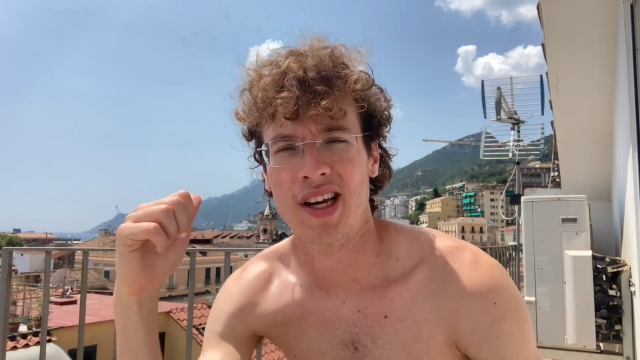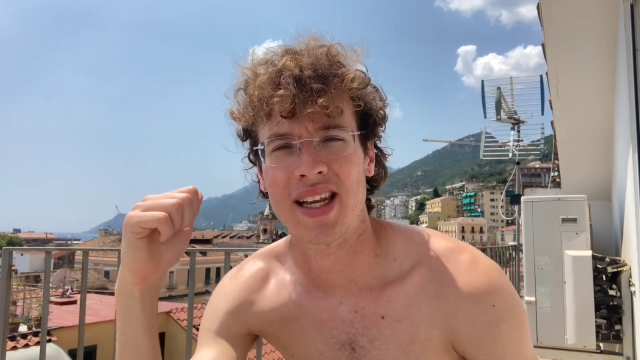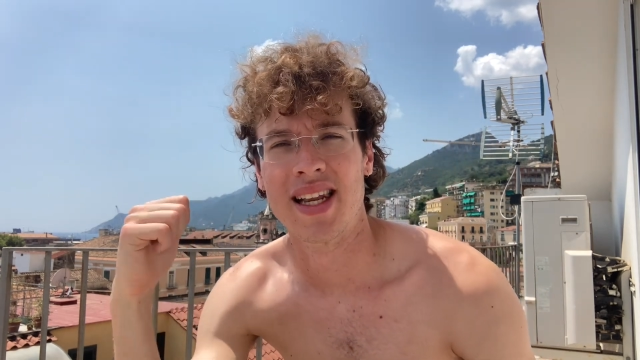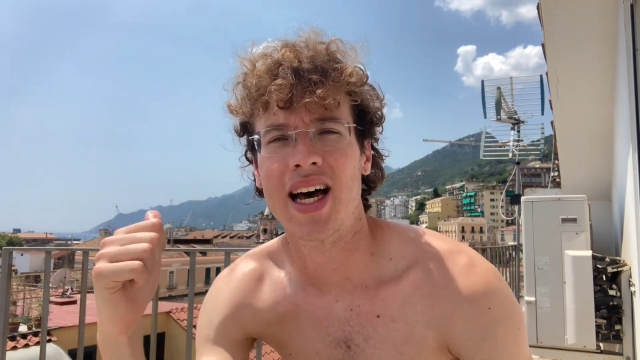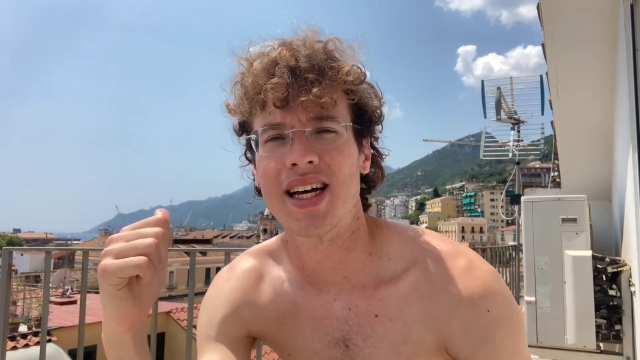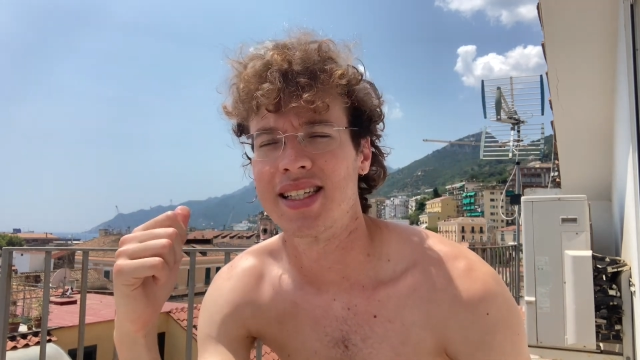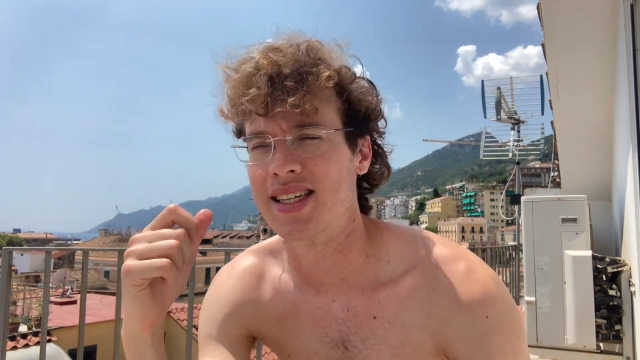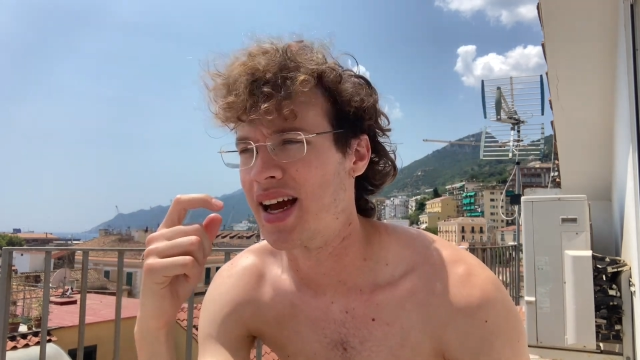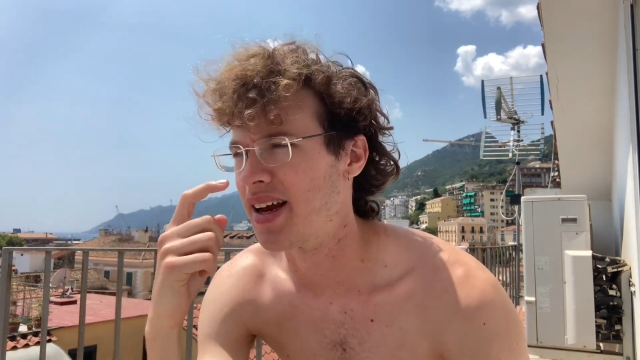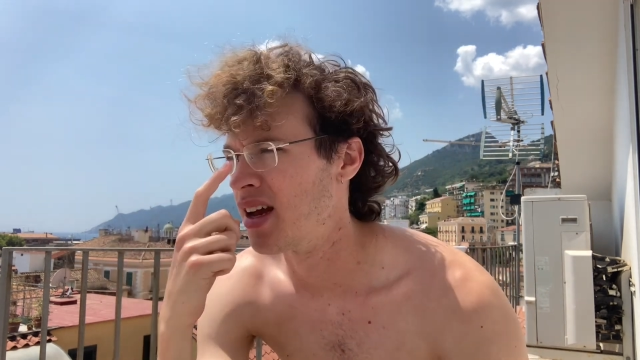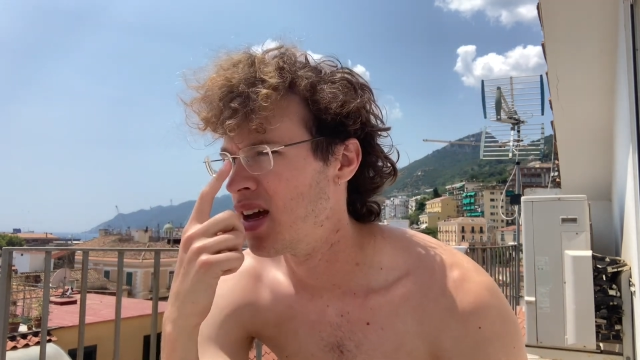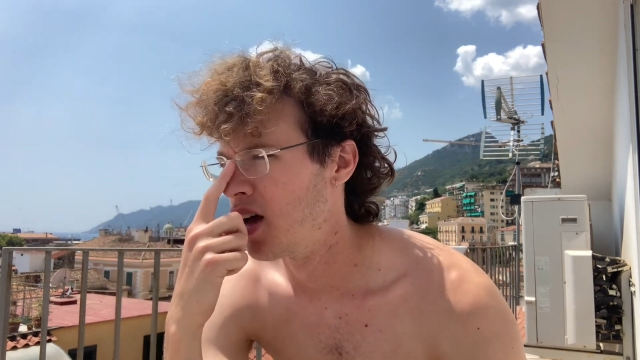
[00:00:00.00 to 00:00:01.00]
Last
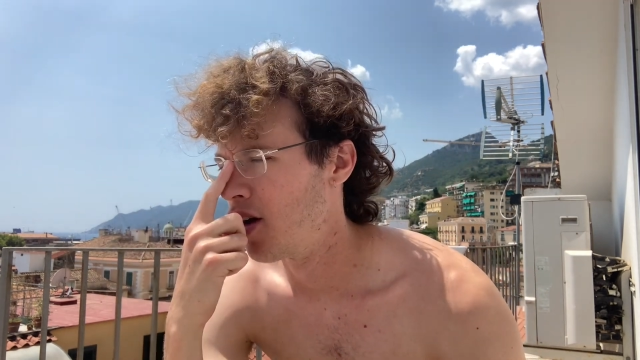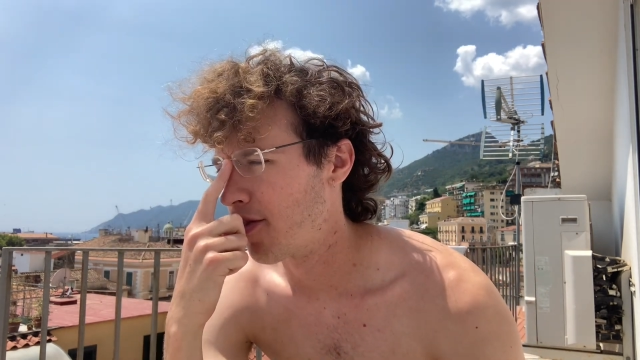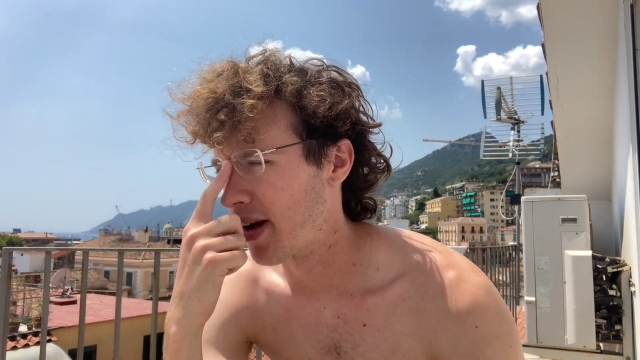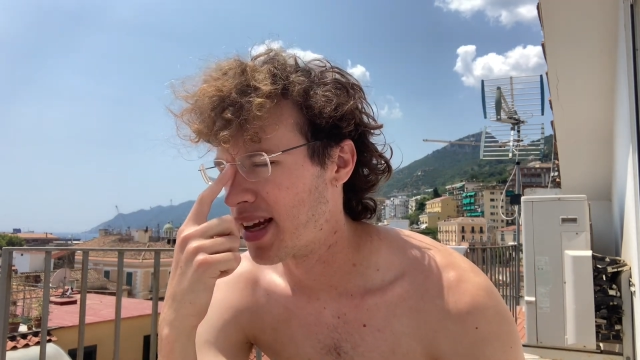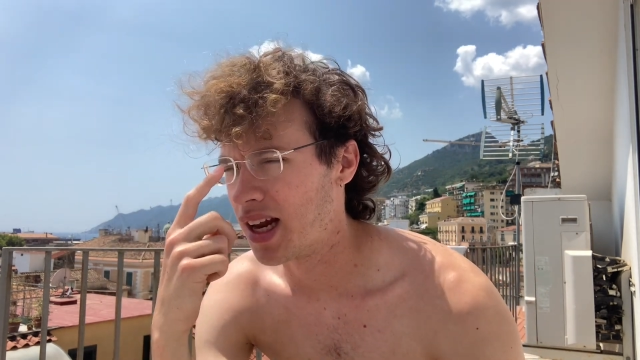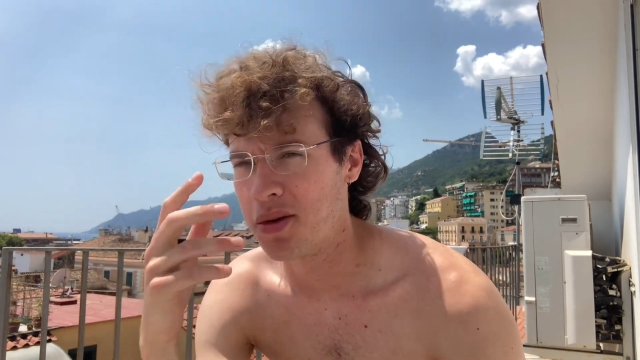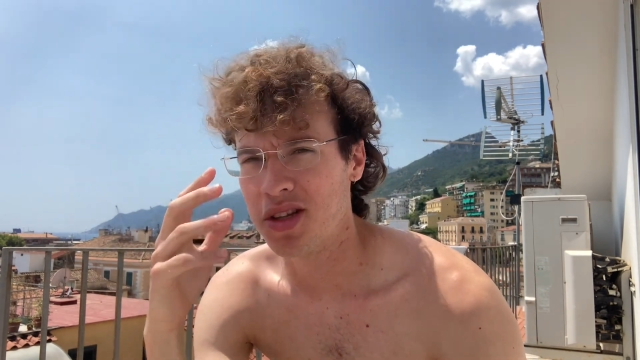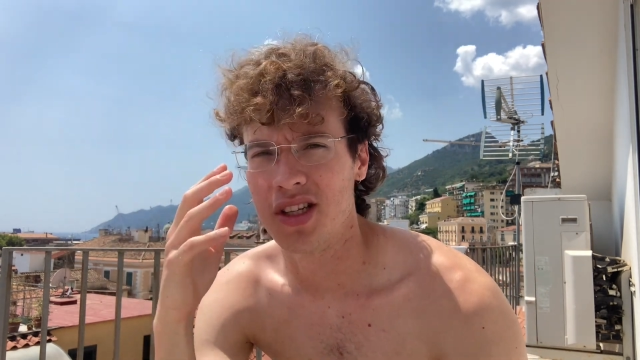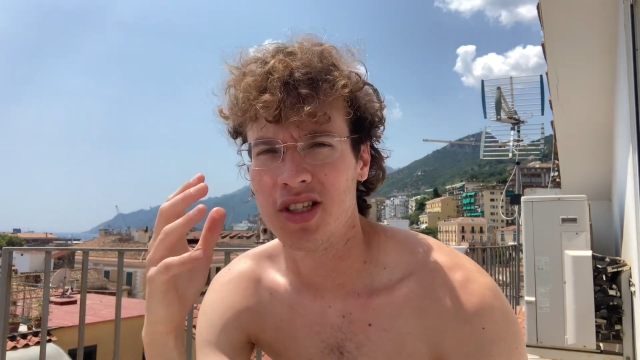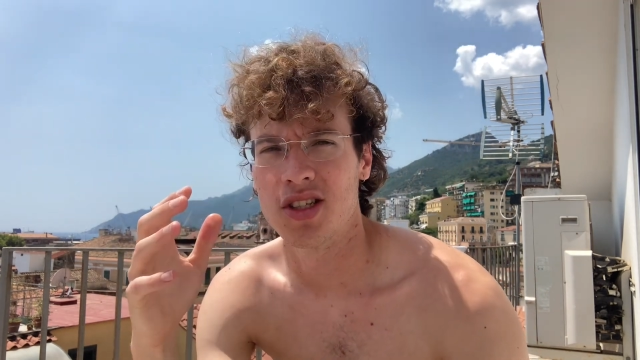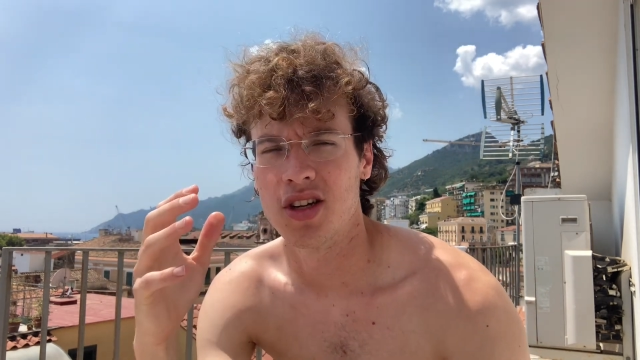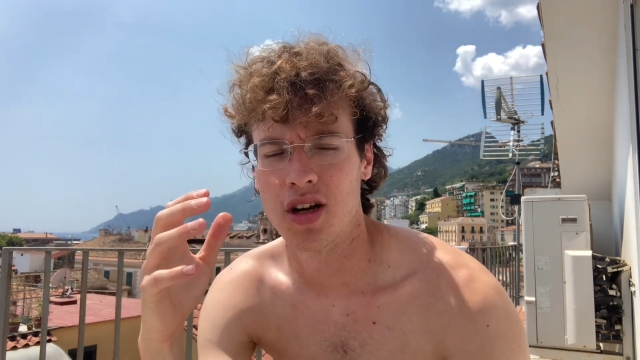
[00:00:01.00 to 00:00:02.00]
night, Frank and I went to
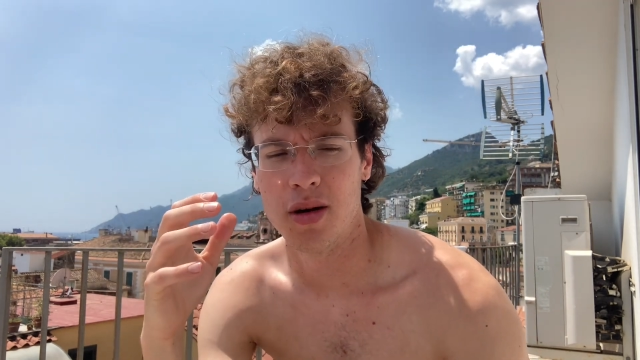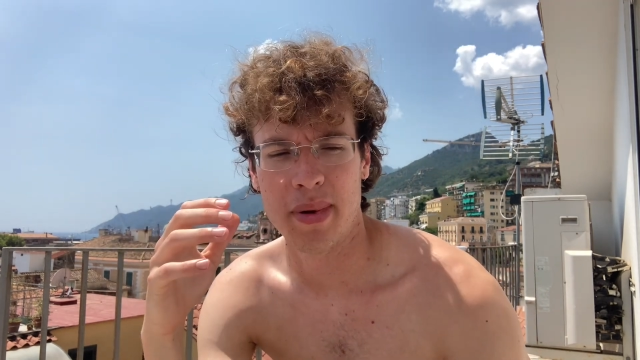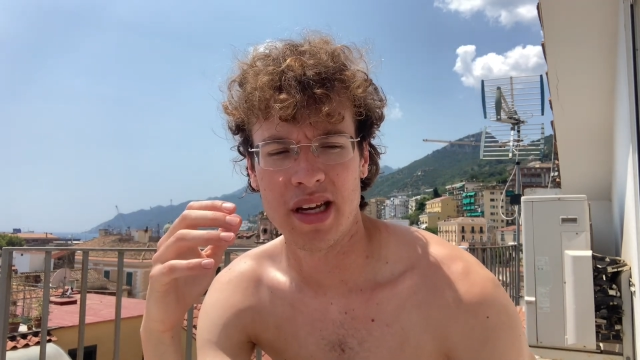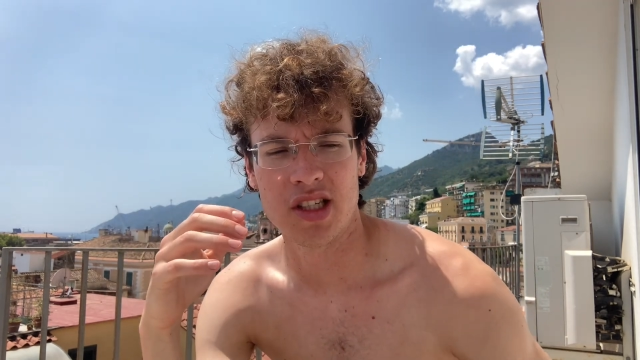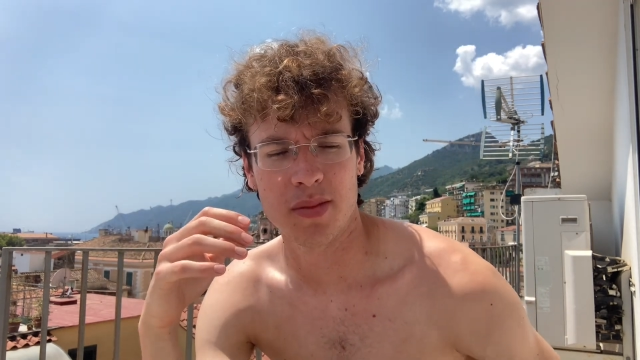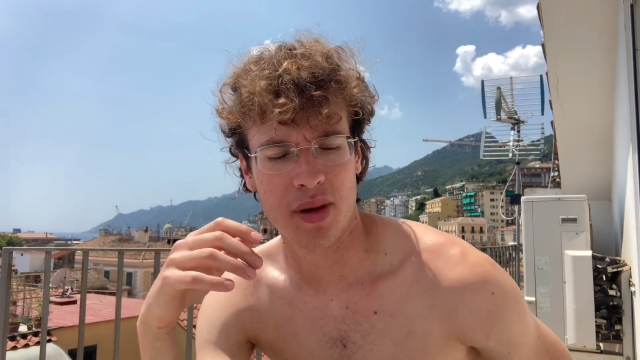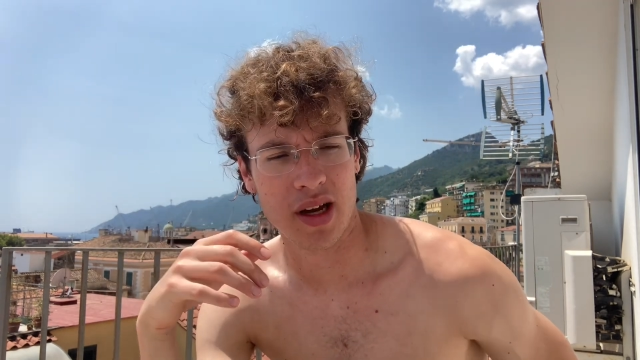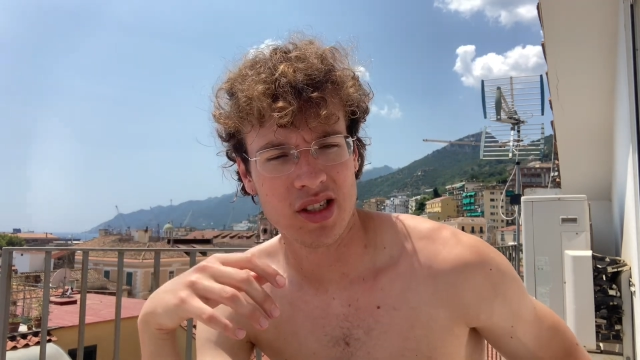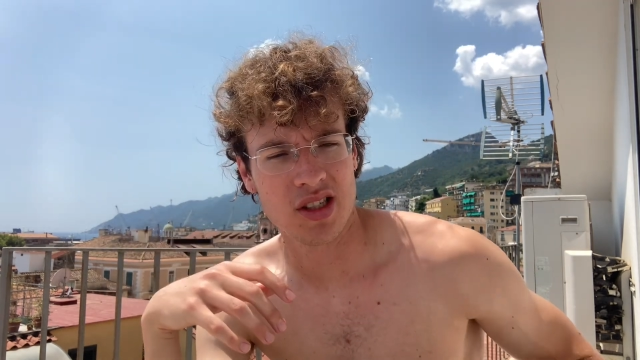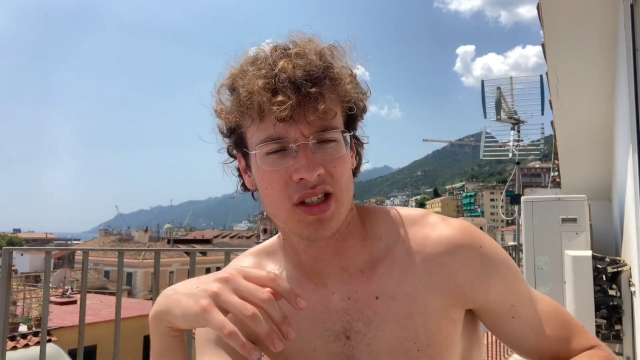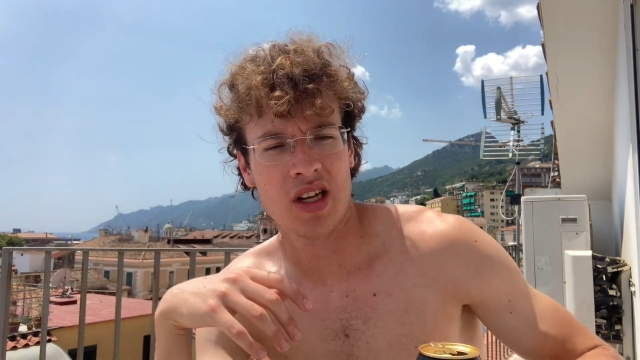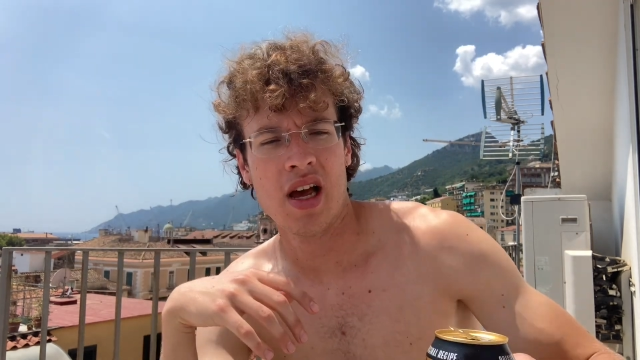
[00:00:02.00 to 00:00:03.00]
this pizza
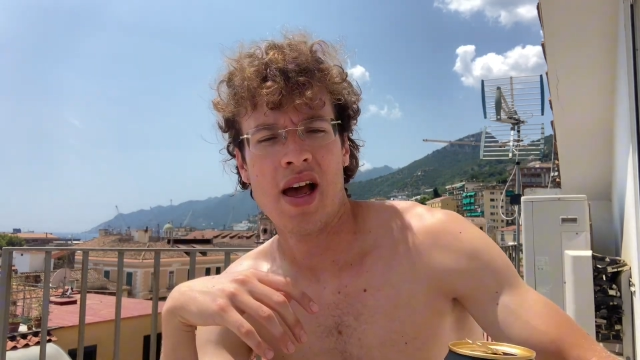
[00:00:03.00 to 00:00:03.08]
place,